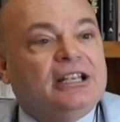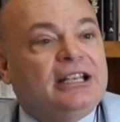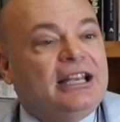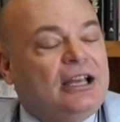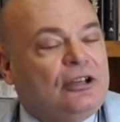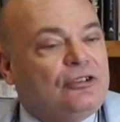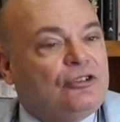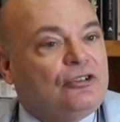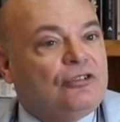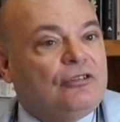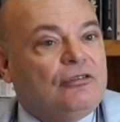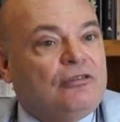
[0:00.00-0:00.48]

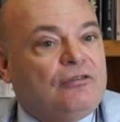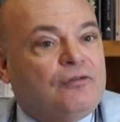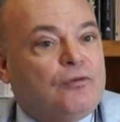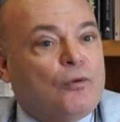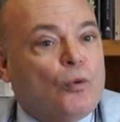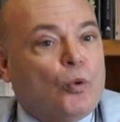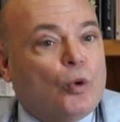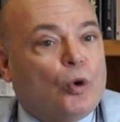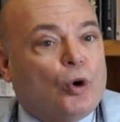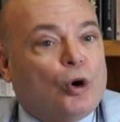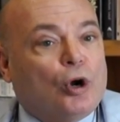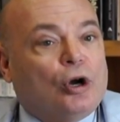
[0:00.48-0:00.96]
Yes,
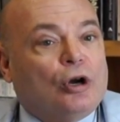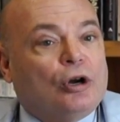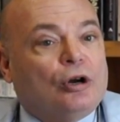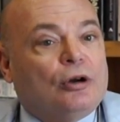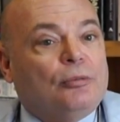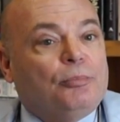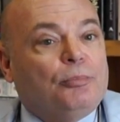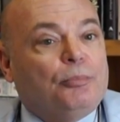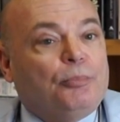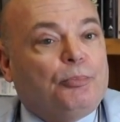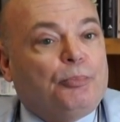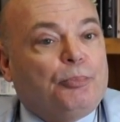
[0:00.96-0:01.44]

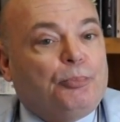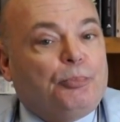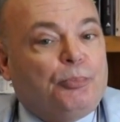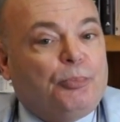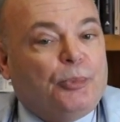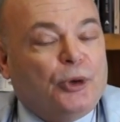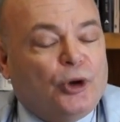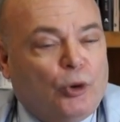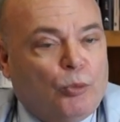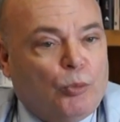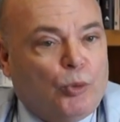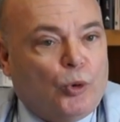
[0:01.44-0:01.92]
for
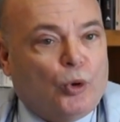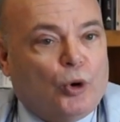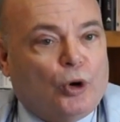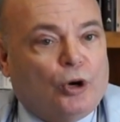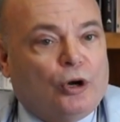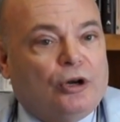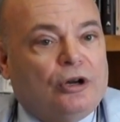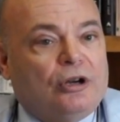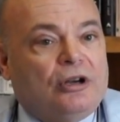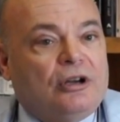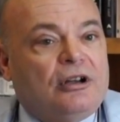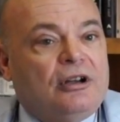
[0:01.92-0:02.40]

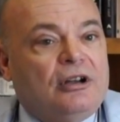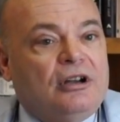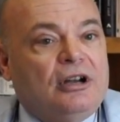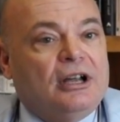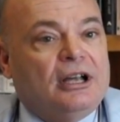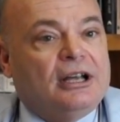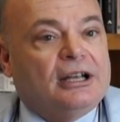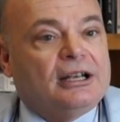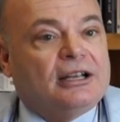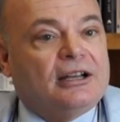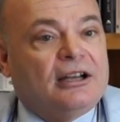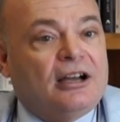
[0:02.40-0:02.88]
billboard
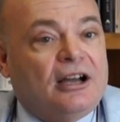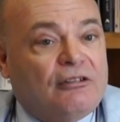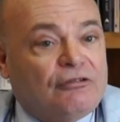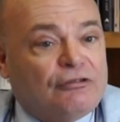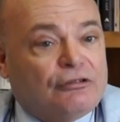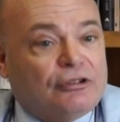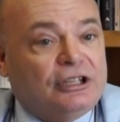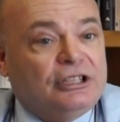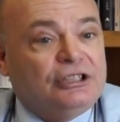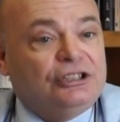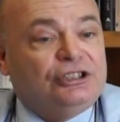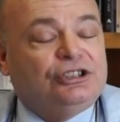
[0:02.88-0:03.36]

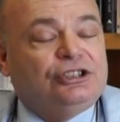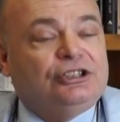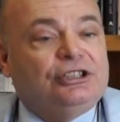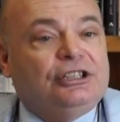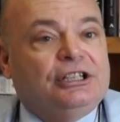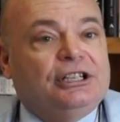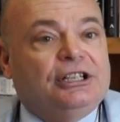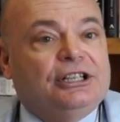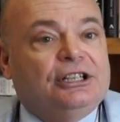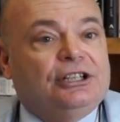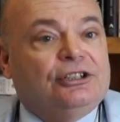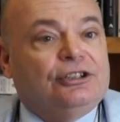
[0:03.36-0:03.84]

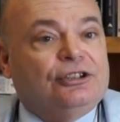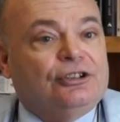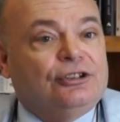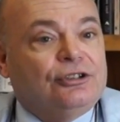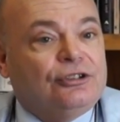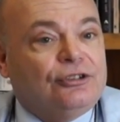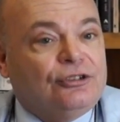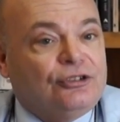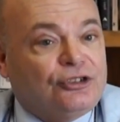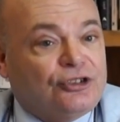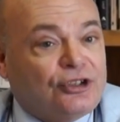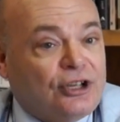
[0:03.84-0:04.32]
coverage
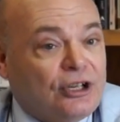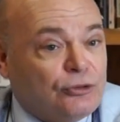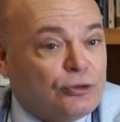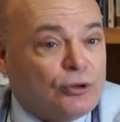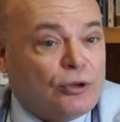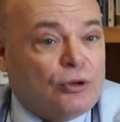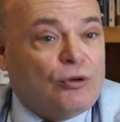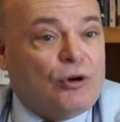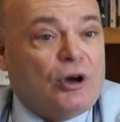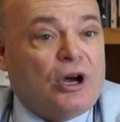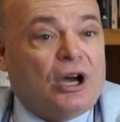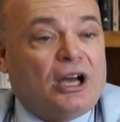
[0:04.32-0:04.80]
in
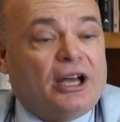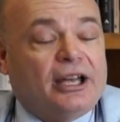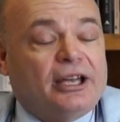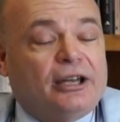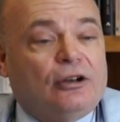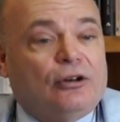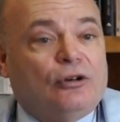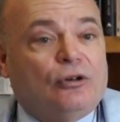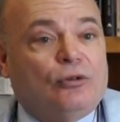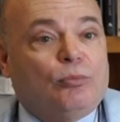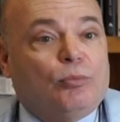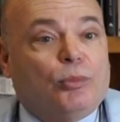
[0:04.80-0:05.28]
Central
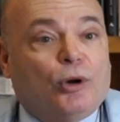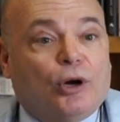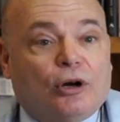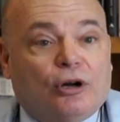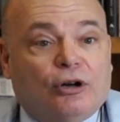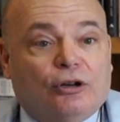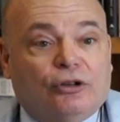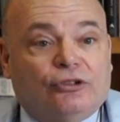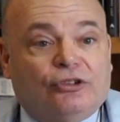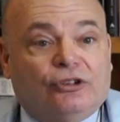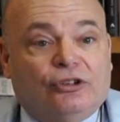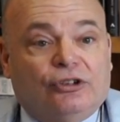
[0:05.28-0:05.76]
Ohio,
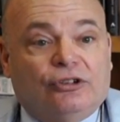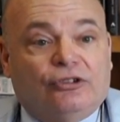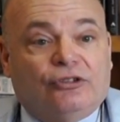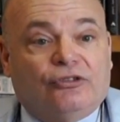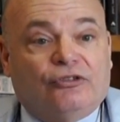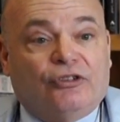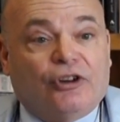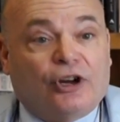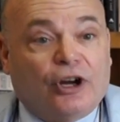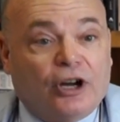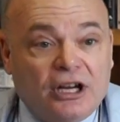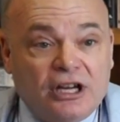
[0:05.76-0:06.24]
Barnes
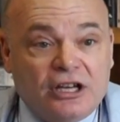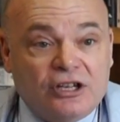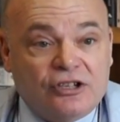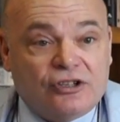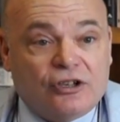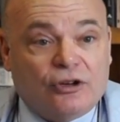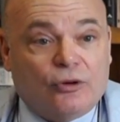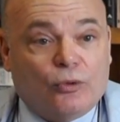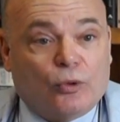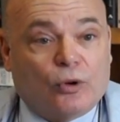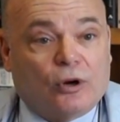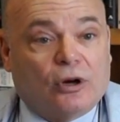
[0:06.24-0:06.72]
is very
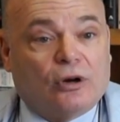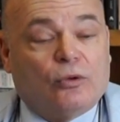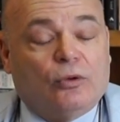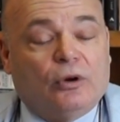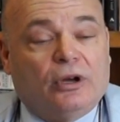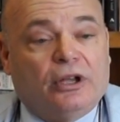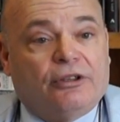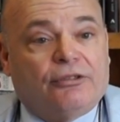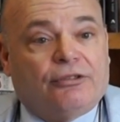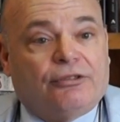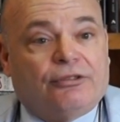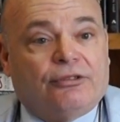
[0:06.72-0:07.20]
easy to work
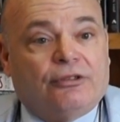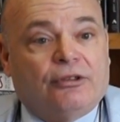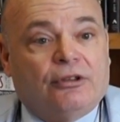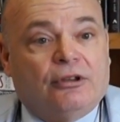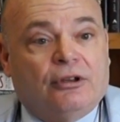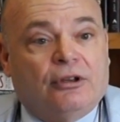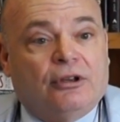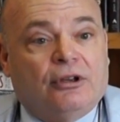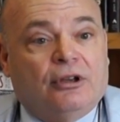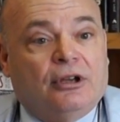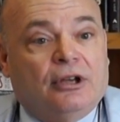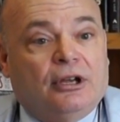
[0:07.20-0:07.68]
with,
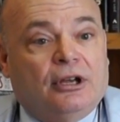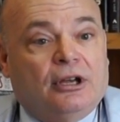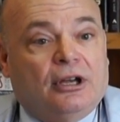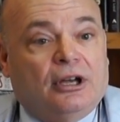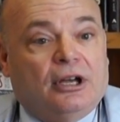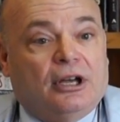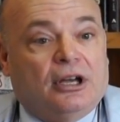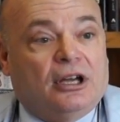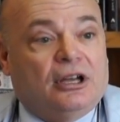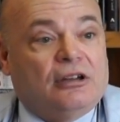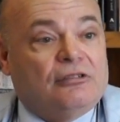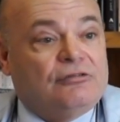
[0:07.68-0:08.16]

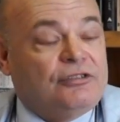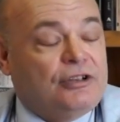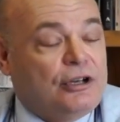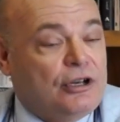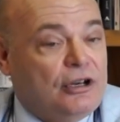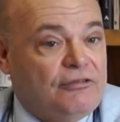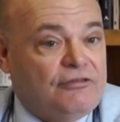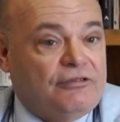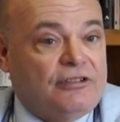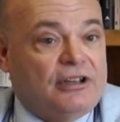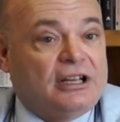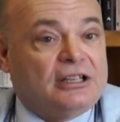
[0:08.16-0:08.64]

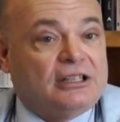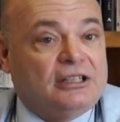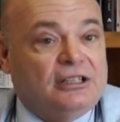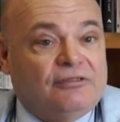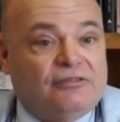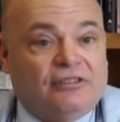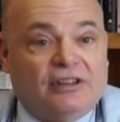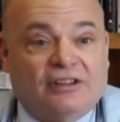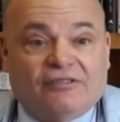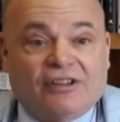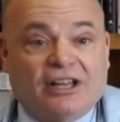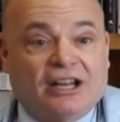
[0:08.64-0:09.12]
very
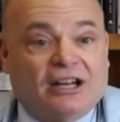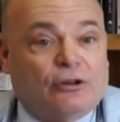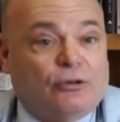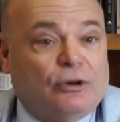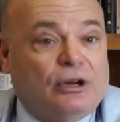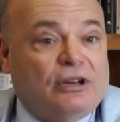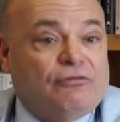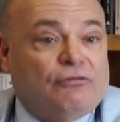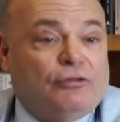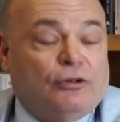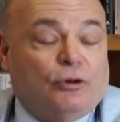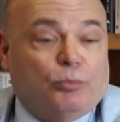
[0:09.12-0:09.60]
effective. They've got a
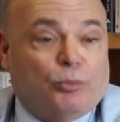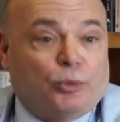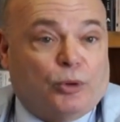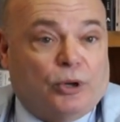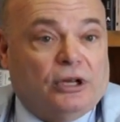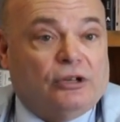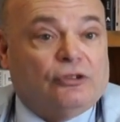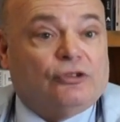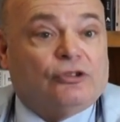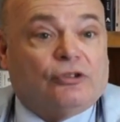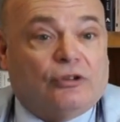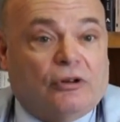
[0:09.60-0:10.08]
great
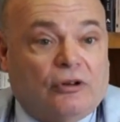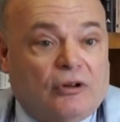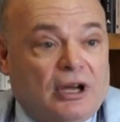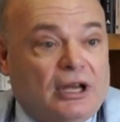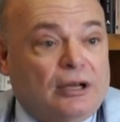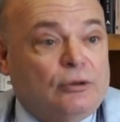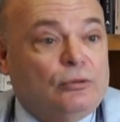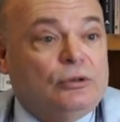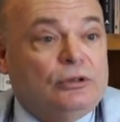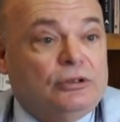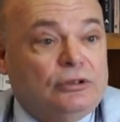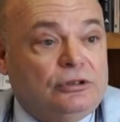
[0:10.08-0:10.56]
footprint, so
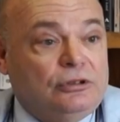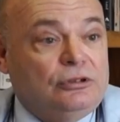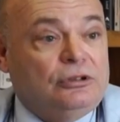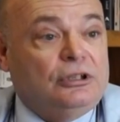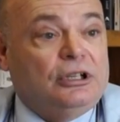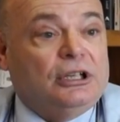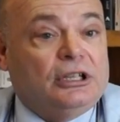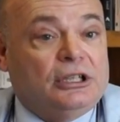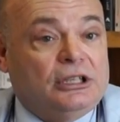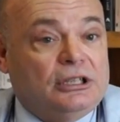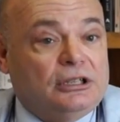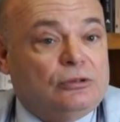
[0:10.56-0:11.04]
I would
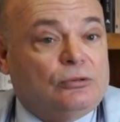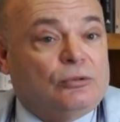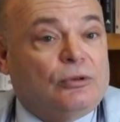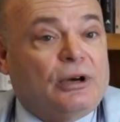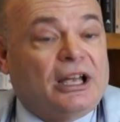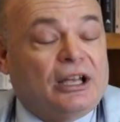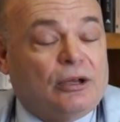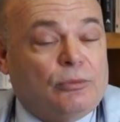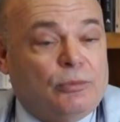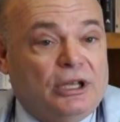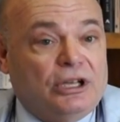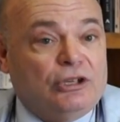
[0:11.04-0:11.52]

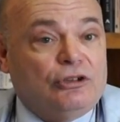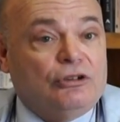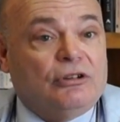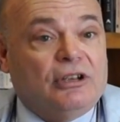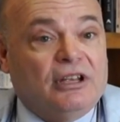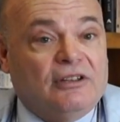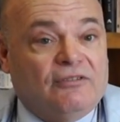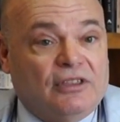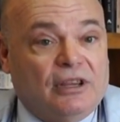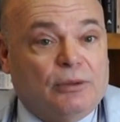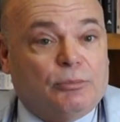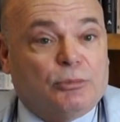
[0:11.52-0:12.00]
recommend you
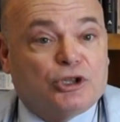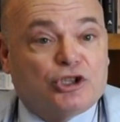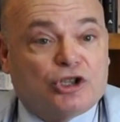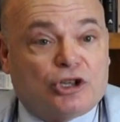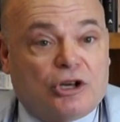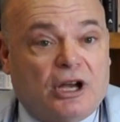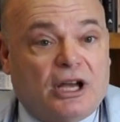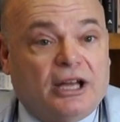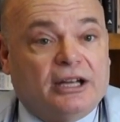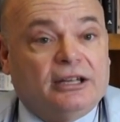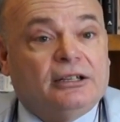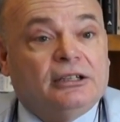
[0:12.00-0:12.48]
give them a
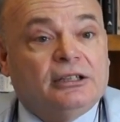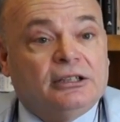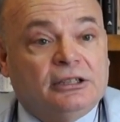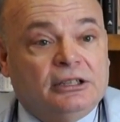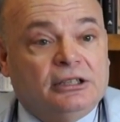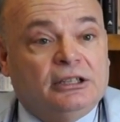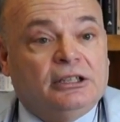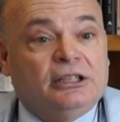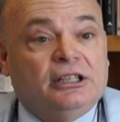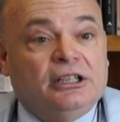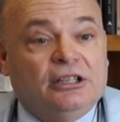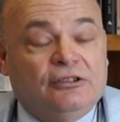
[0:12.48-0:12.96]
shot
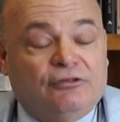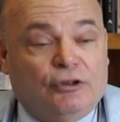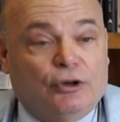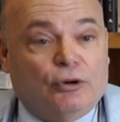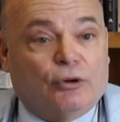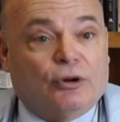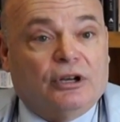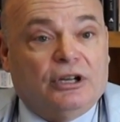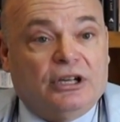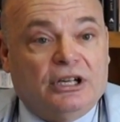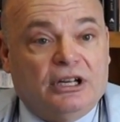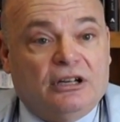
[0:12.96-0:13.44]
if
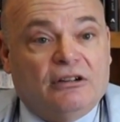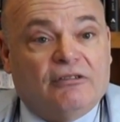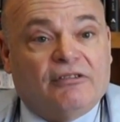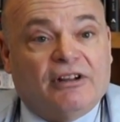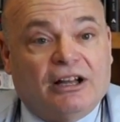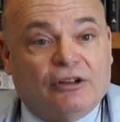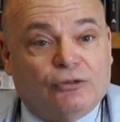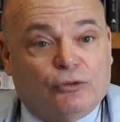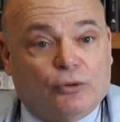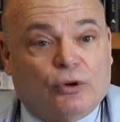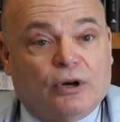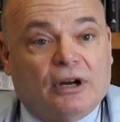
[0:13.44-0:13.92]
you're in need of
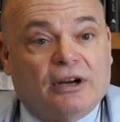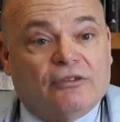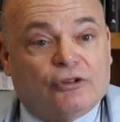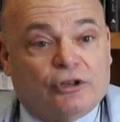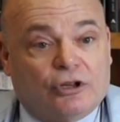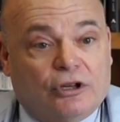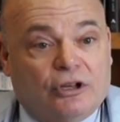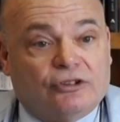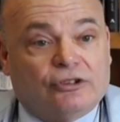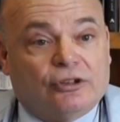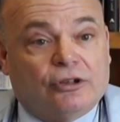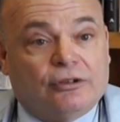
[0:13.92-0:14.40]
outdoor
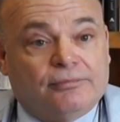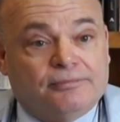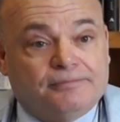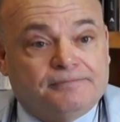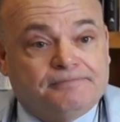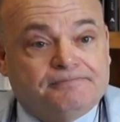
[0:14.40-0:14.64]
advertising.